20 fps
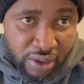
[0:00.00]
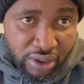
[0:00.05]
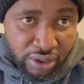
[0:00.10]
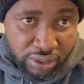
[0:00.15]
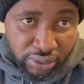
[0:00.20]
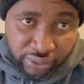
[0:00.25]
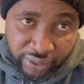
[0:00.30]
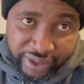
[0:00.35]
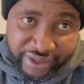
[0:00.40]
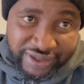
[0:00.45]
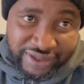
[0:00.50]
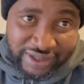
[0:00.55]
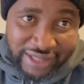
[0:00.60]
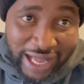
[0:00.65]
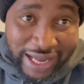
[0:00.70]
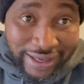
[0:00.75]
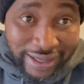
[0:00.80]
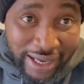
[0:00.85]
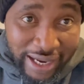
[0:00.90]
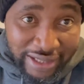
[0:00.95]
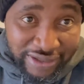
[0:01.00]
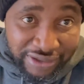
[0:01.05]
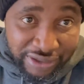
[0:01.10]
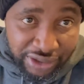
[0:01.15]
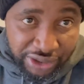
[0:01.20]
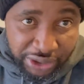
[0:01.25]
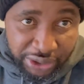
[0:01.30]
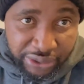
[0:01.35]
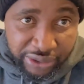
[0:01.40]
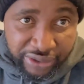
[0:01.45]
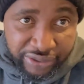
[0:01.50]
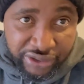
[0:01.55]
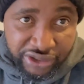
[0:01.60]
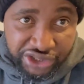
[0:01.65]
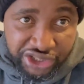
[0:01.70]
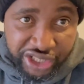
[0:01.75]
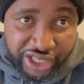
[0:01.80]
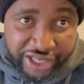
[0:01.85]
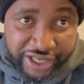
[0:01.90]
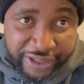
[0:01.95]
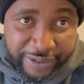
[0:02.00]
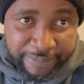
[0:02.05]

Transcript: to a standard security check.